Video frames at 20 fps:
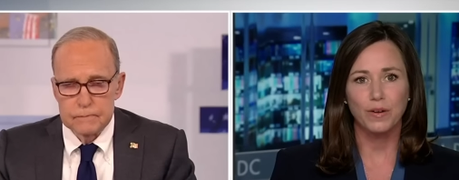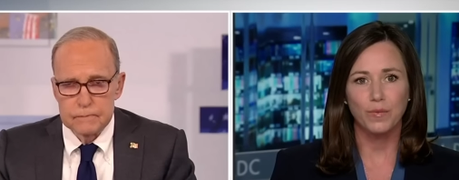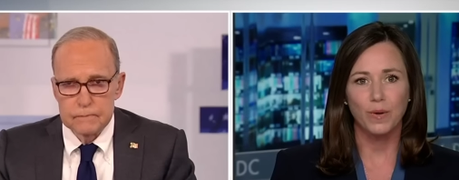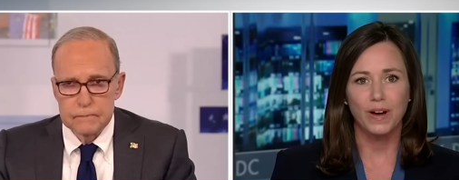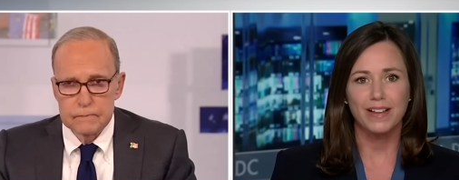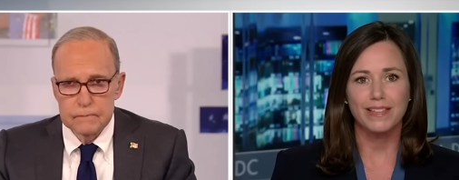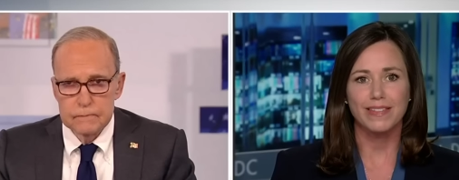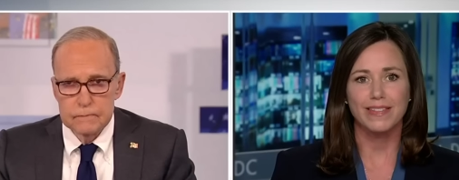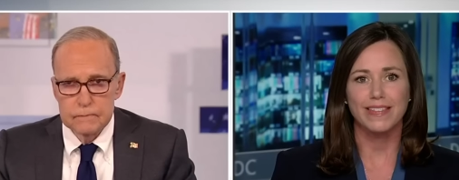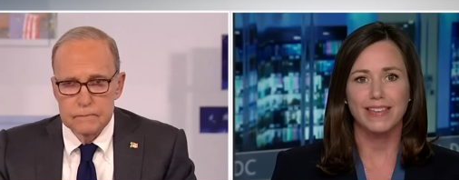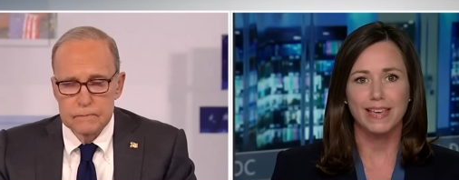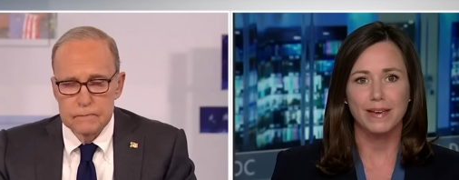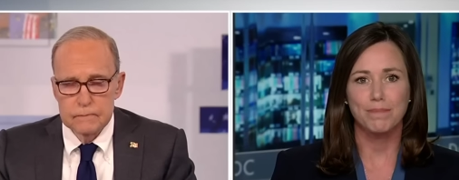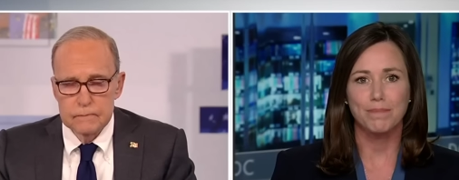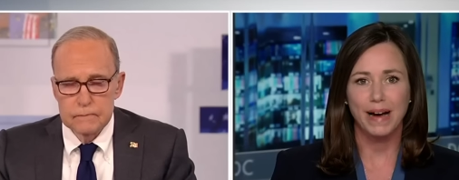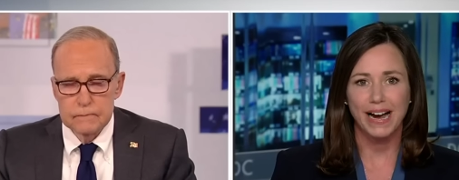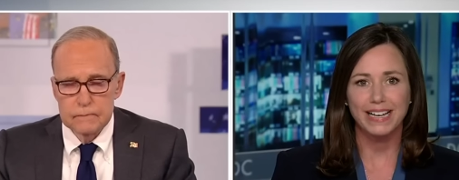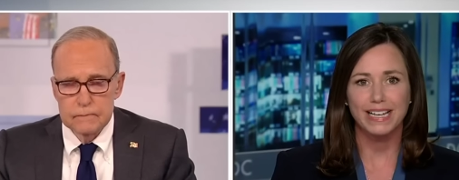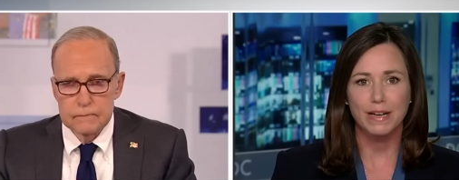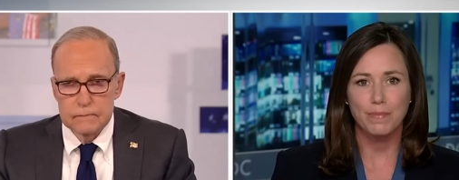Speaker 1: what the
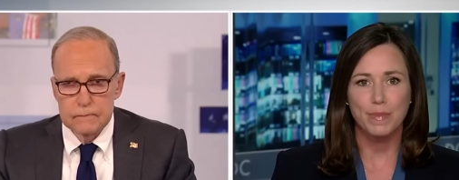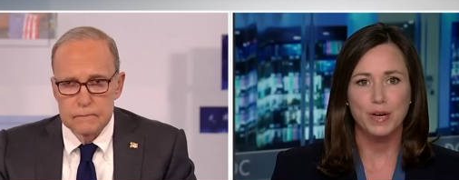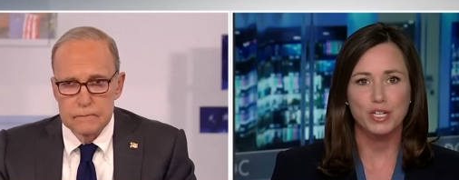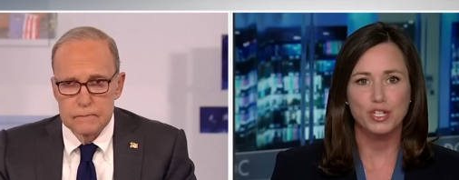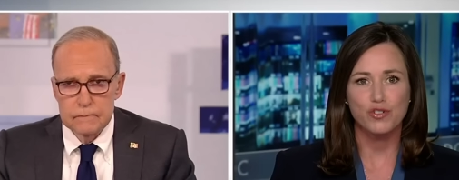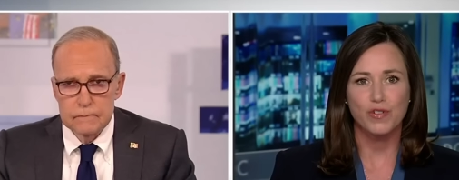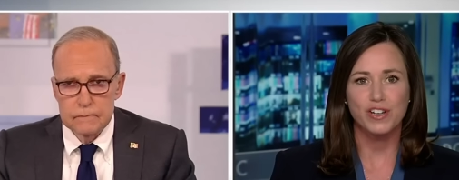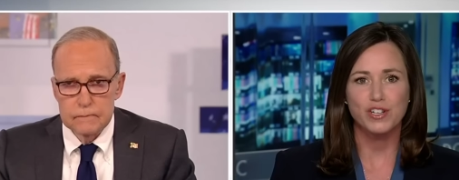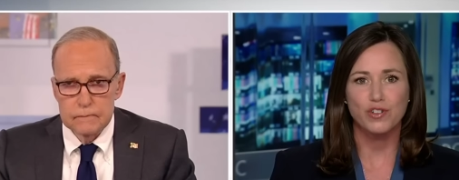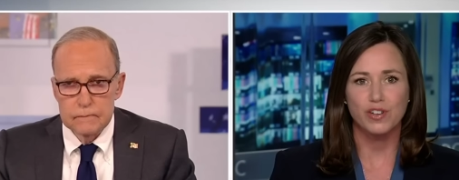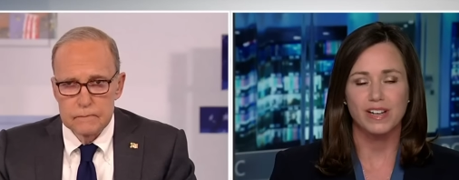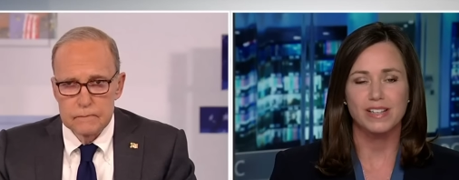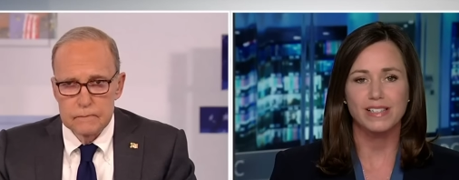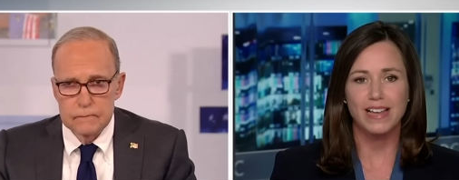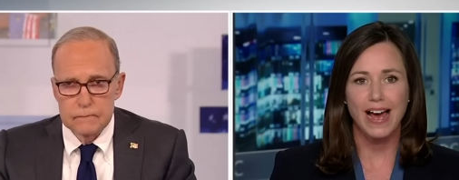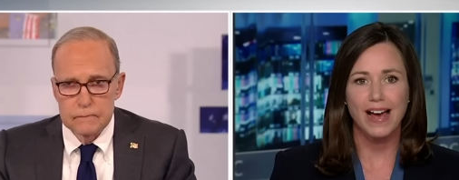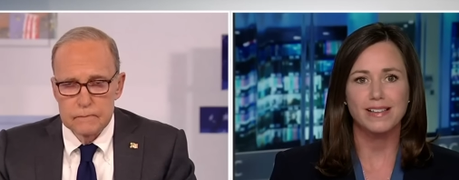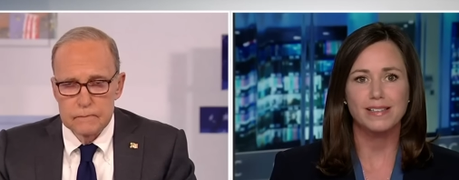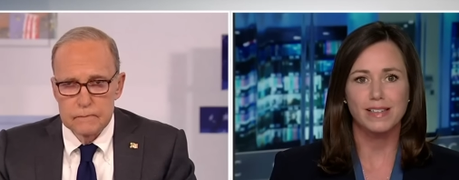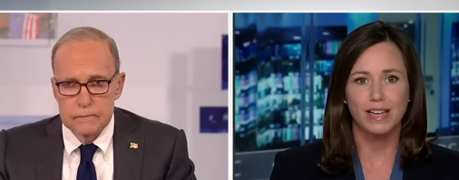Biden administration is
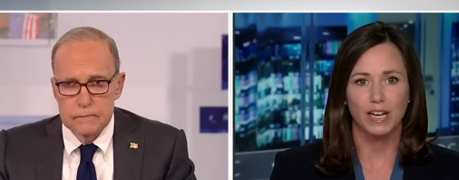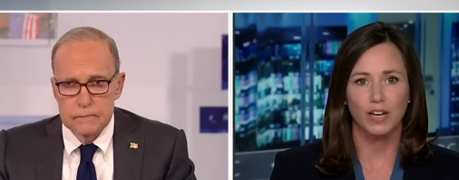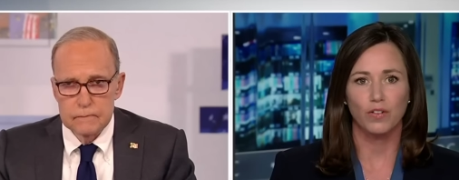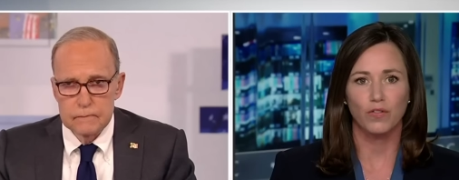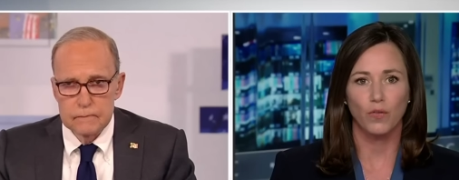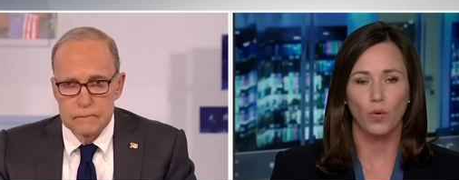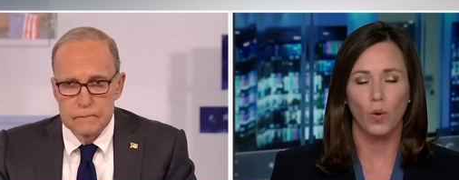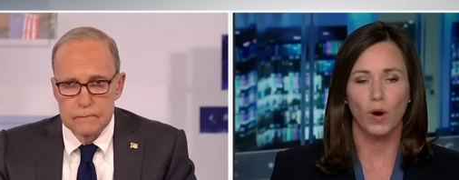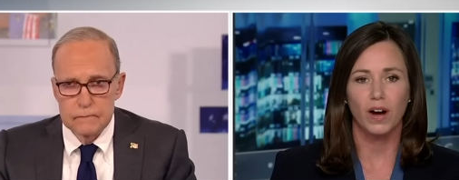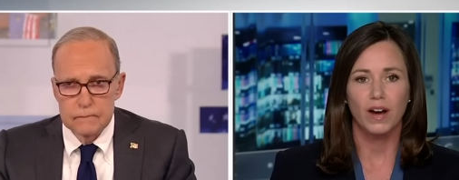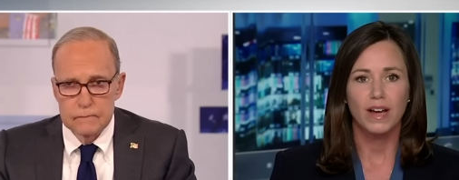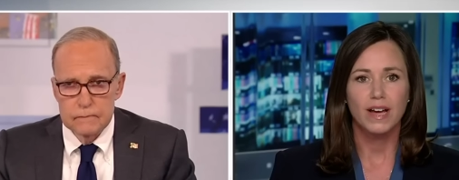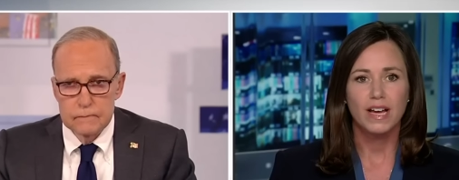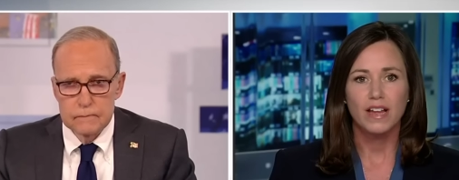asking for.